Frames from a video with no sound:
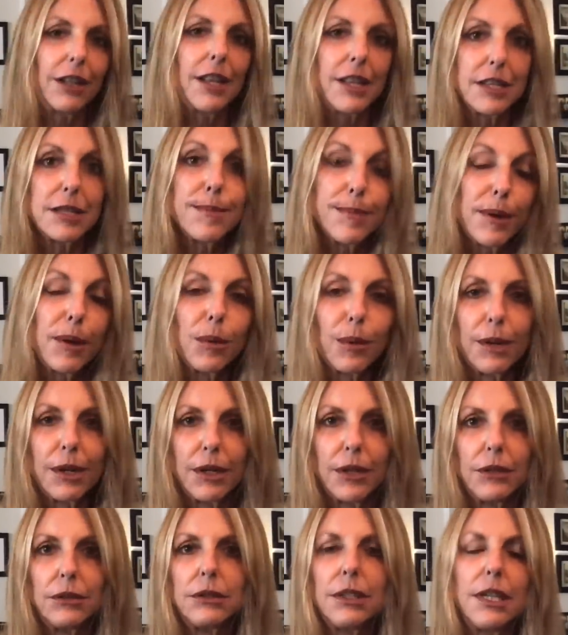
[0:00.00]
Let's be
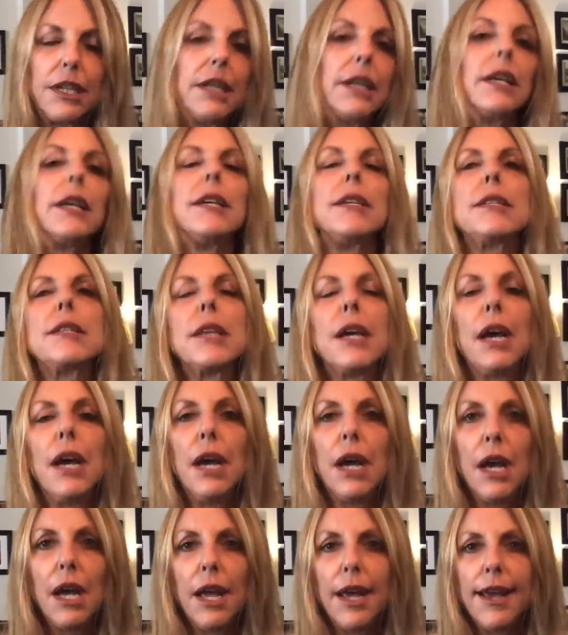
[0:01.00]
real, he is.
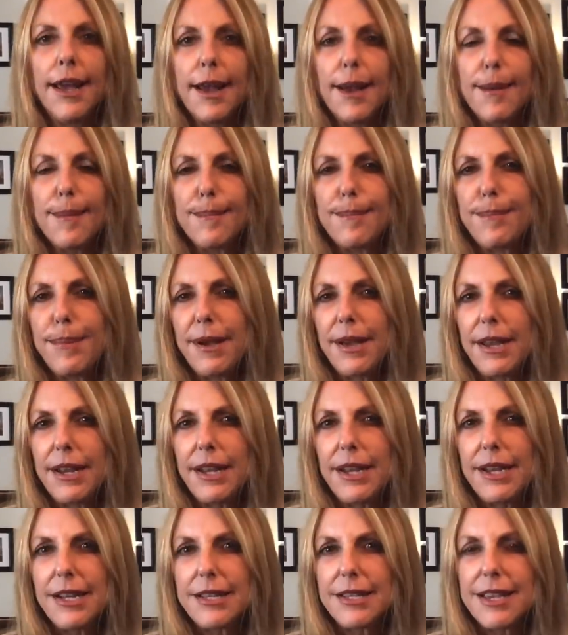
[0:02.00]

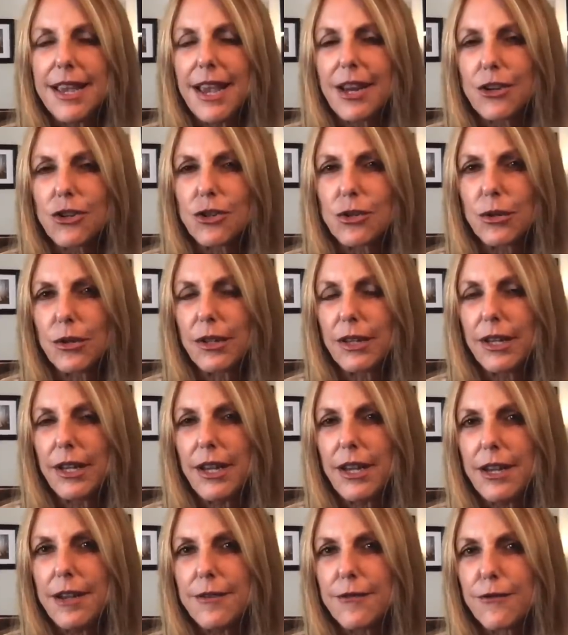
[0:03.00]
But it's
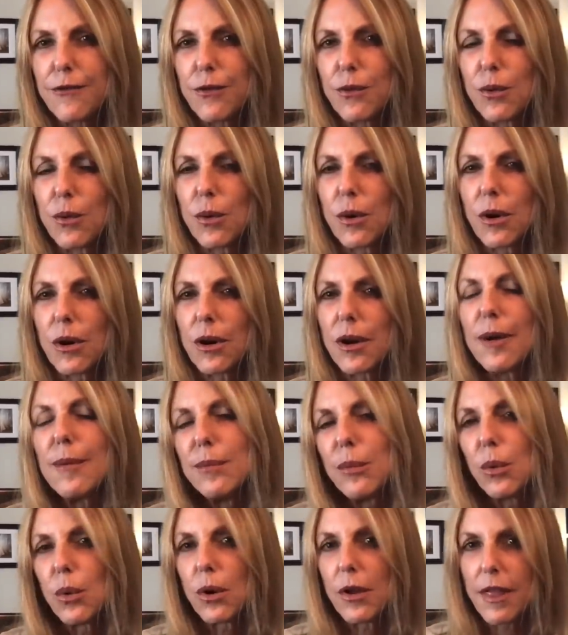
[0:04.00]
actually for
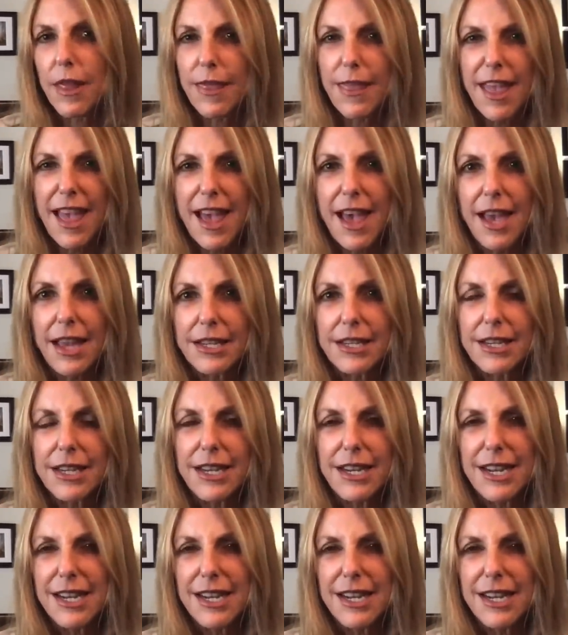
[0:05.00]
more than that.